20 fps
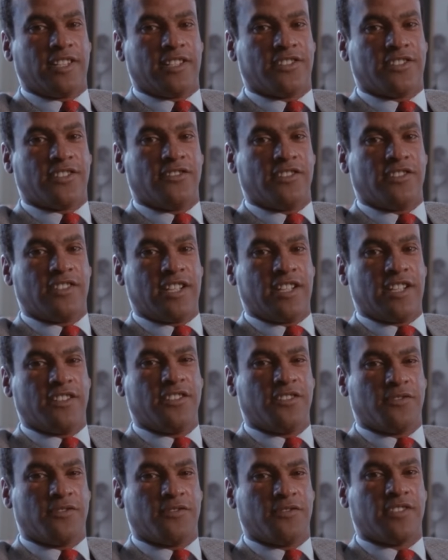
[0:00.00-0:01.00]
as soon as
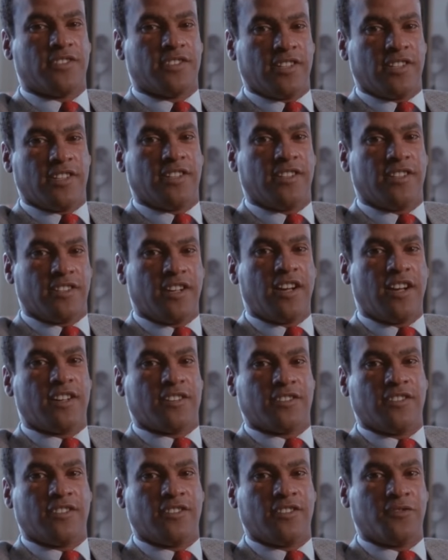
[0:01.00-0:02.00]
this was
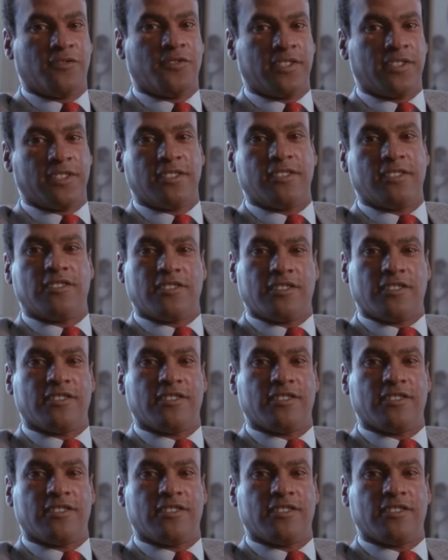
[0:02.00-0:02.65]
October,